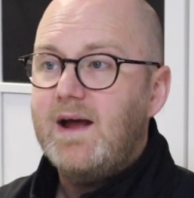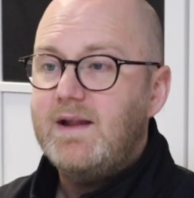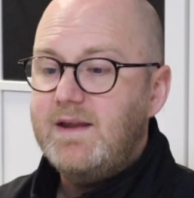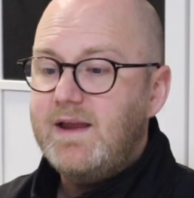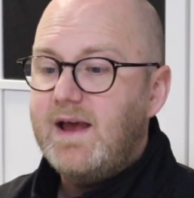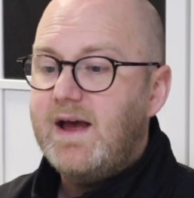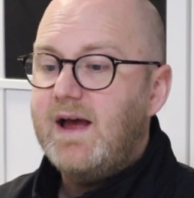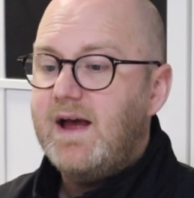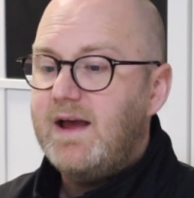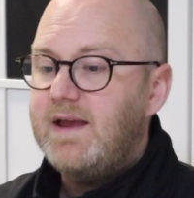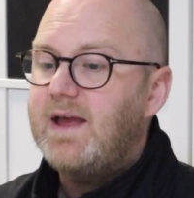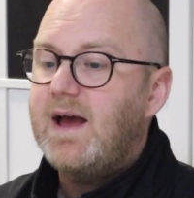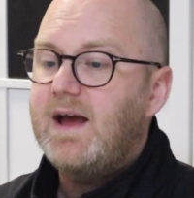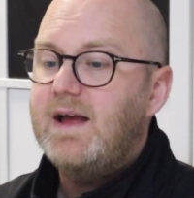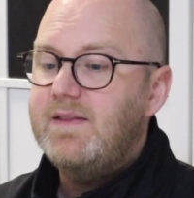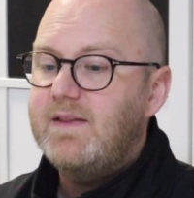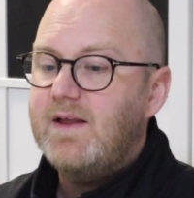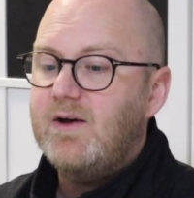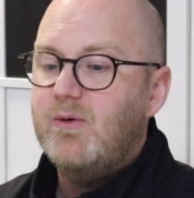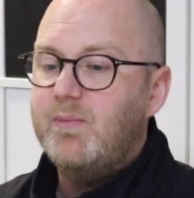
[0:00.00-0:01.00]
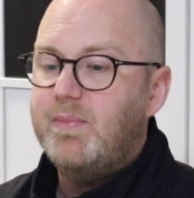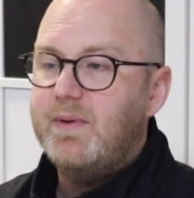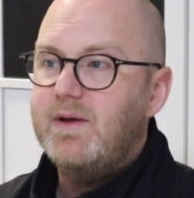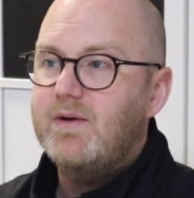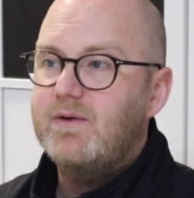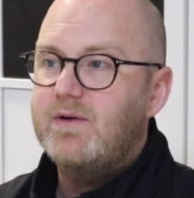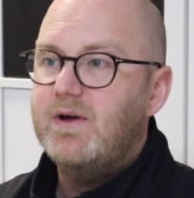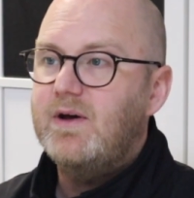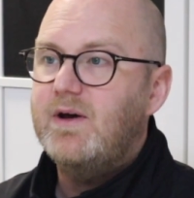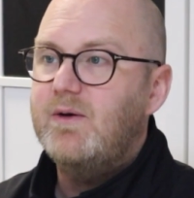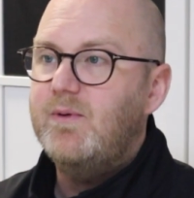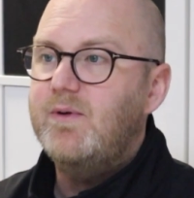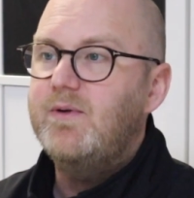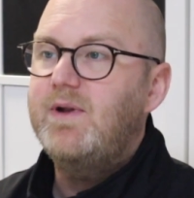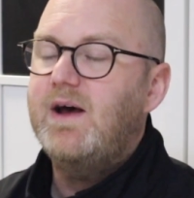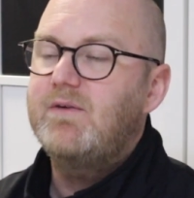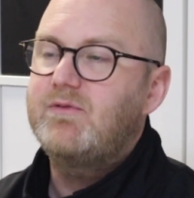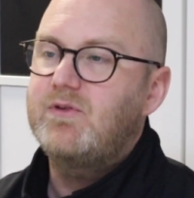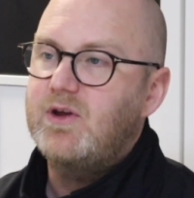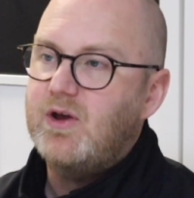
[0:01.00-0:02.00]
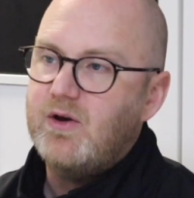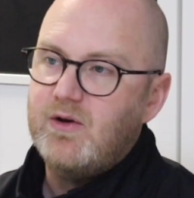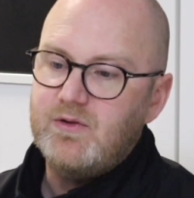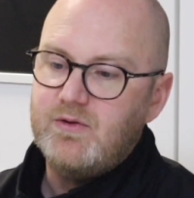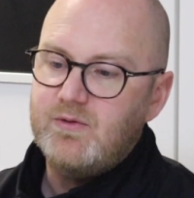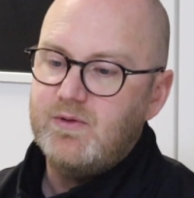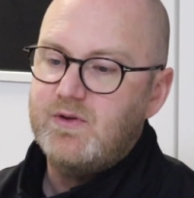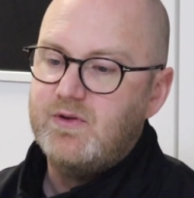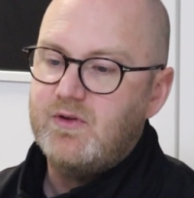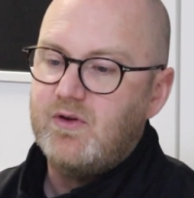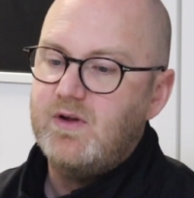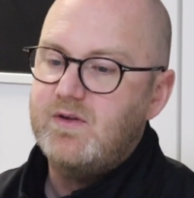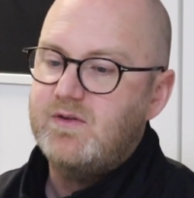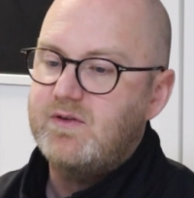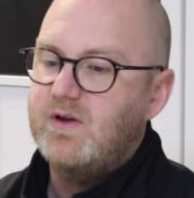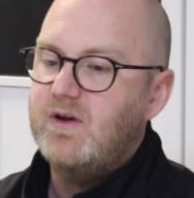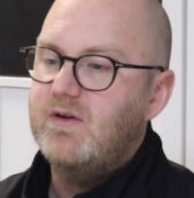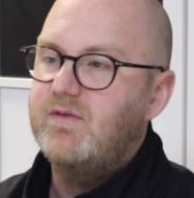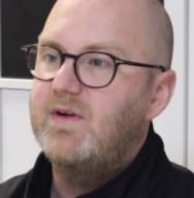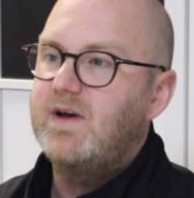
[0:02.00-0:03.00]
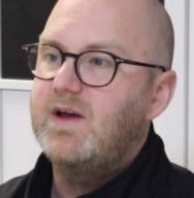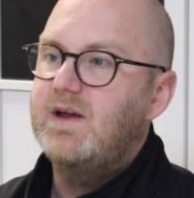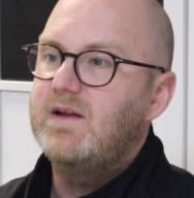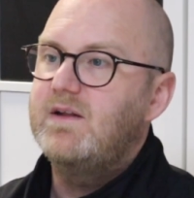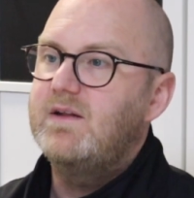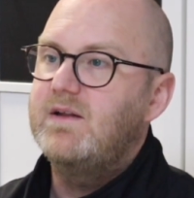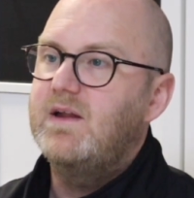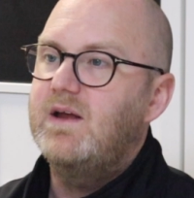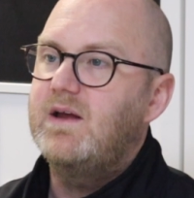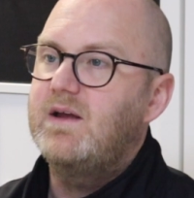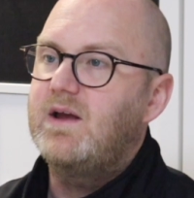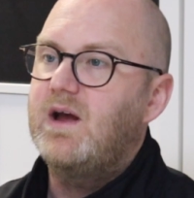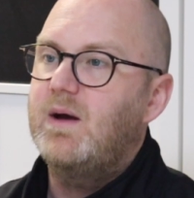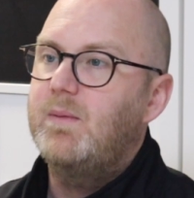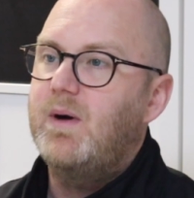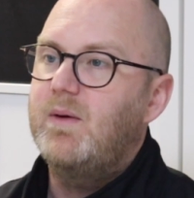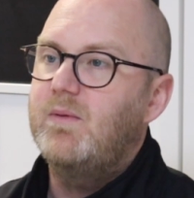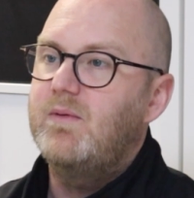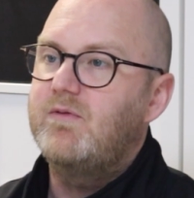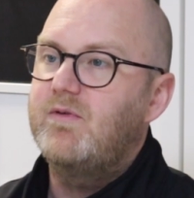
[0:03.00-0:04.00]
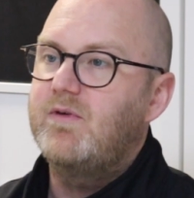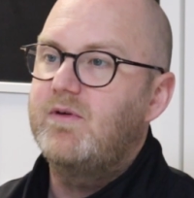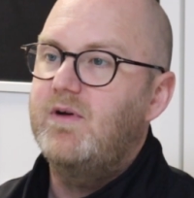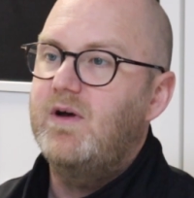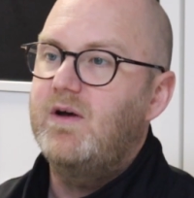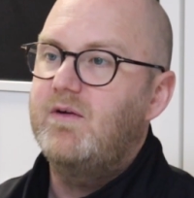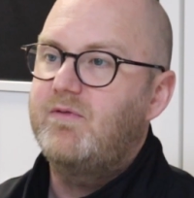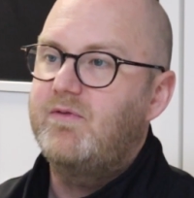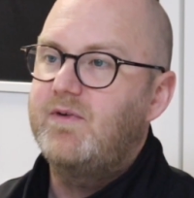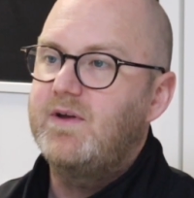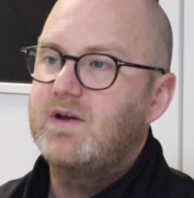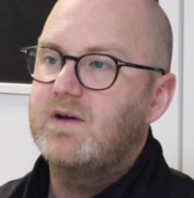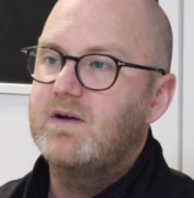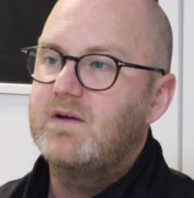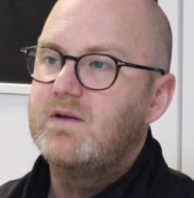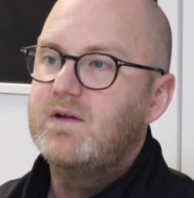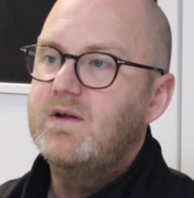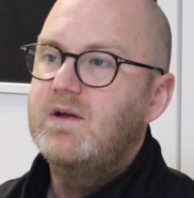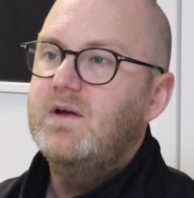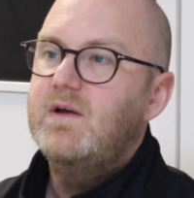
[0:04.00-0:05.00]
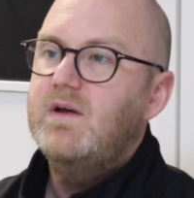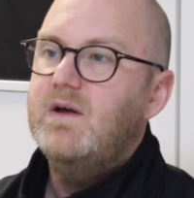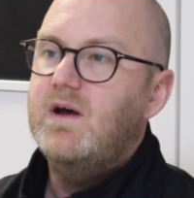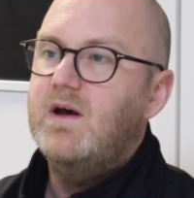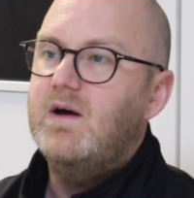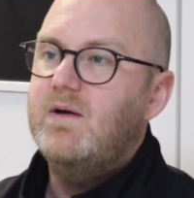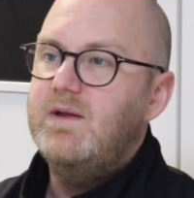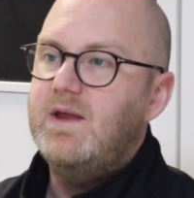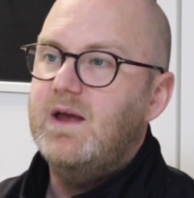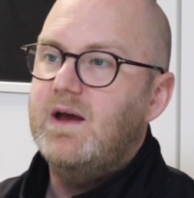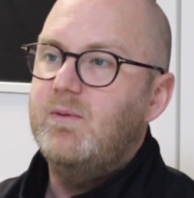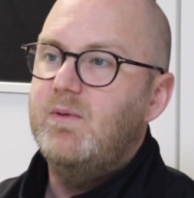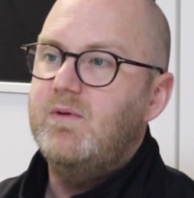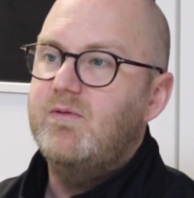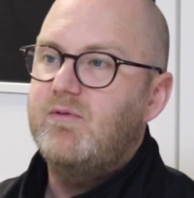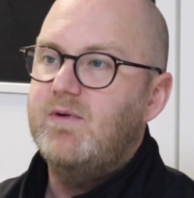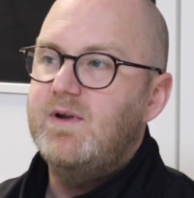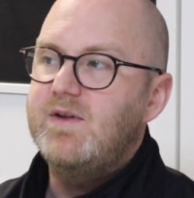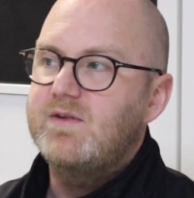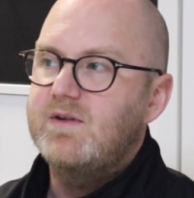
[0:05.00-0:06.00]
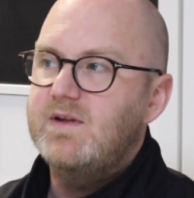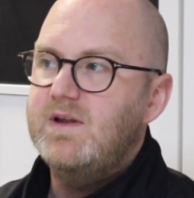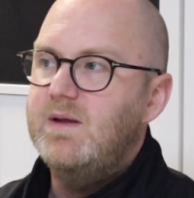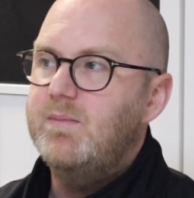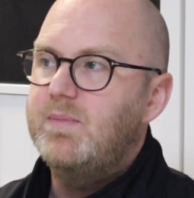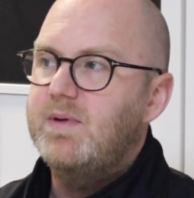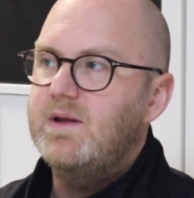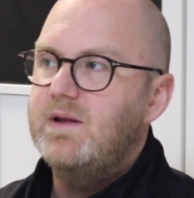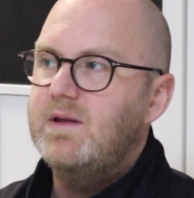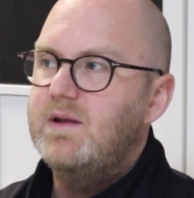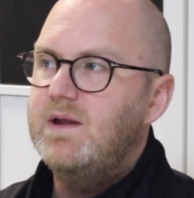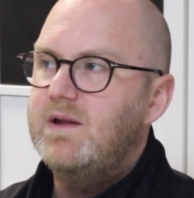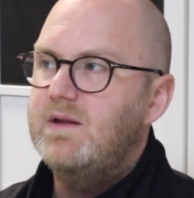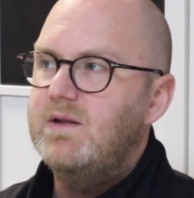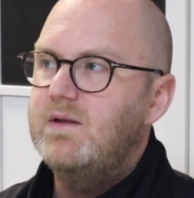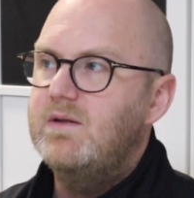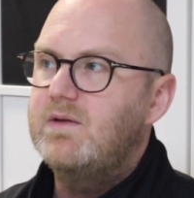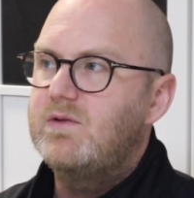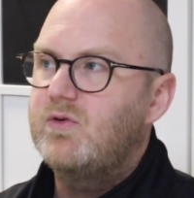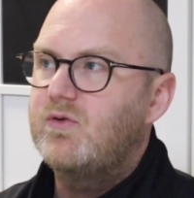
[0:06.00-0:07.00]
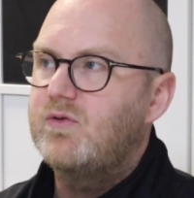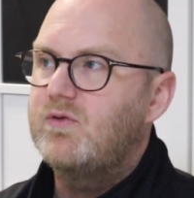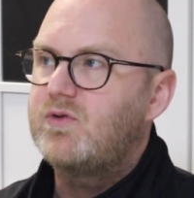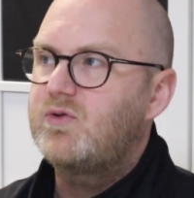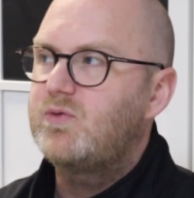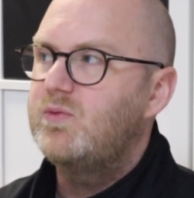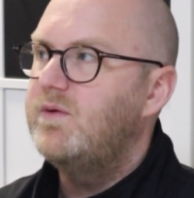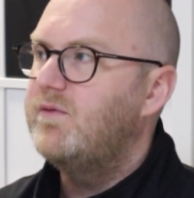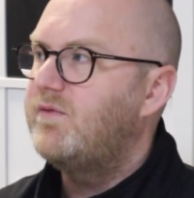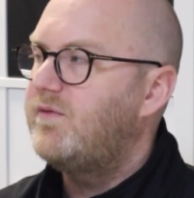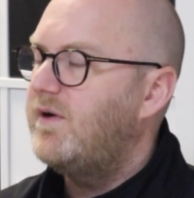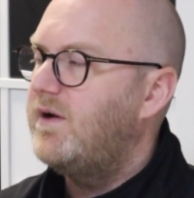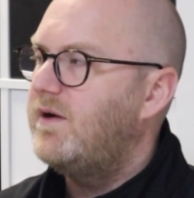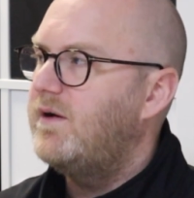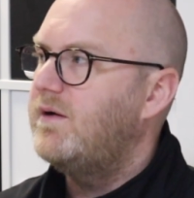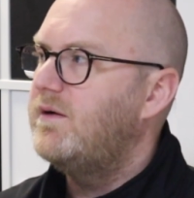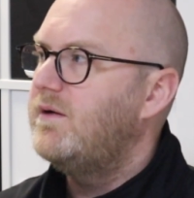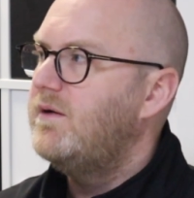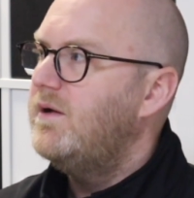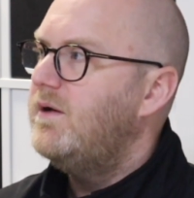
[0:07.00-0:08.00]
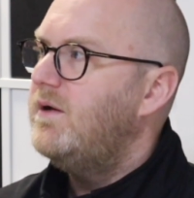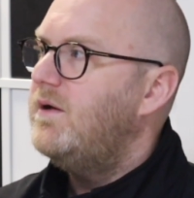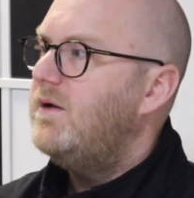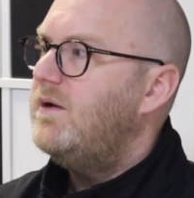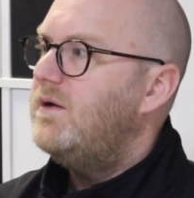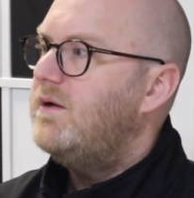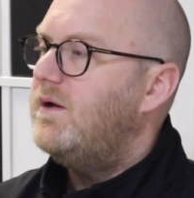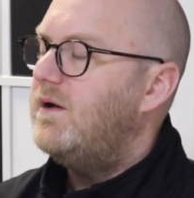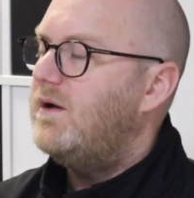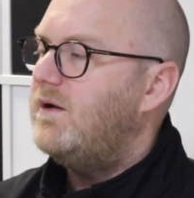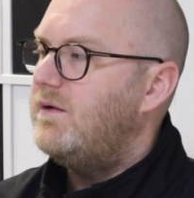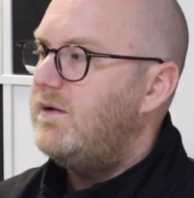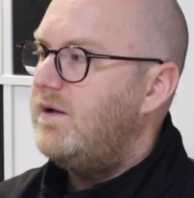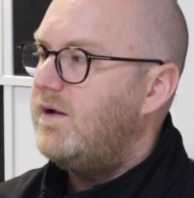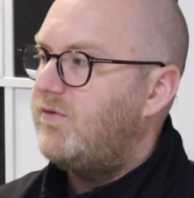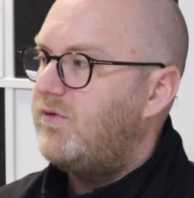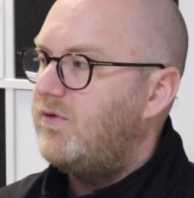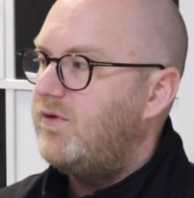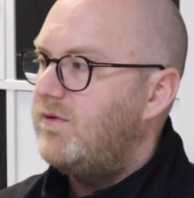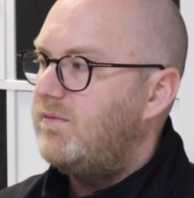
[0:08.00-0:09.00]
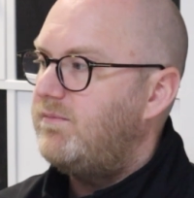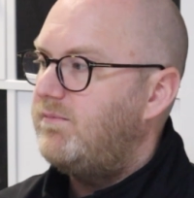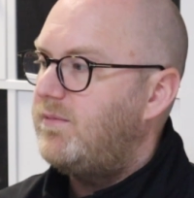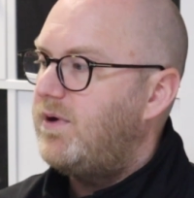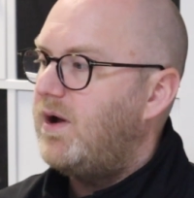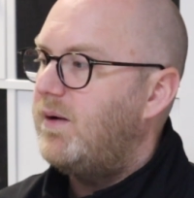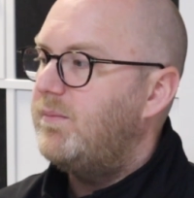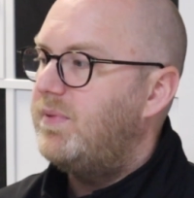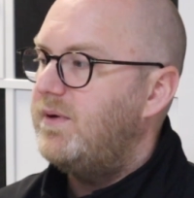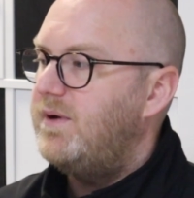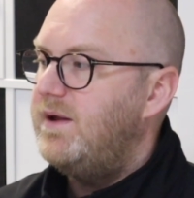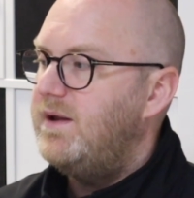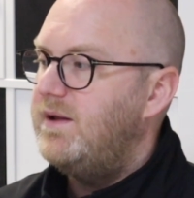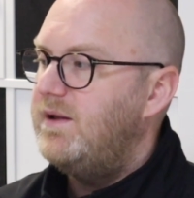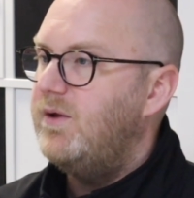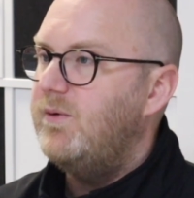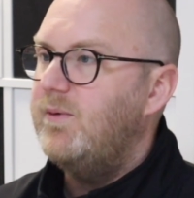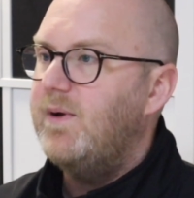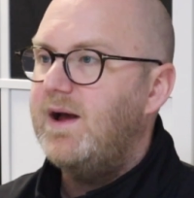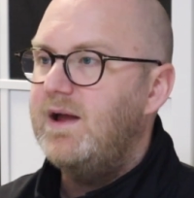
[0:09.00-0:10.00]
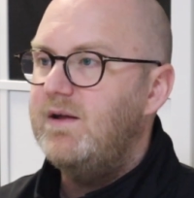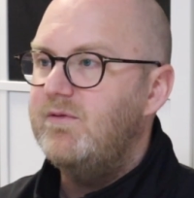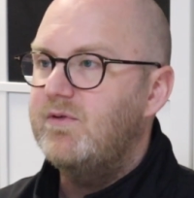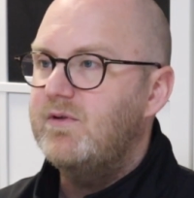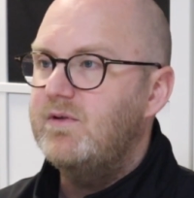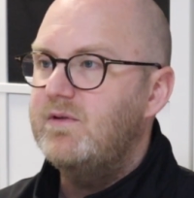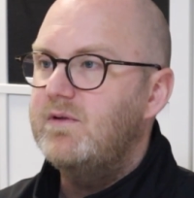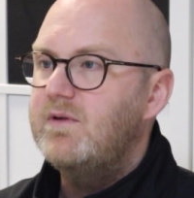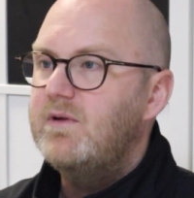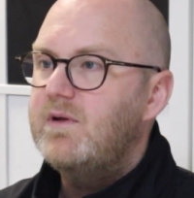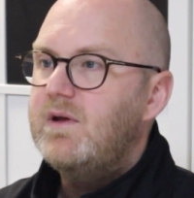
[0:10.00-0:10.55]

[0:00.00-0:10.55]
Again, that would be we would have to go and do a site survey and come up with a figure. We've recently been in talks with another company in New Haven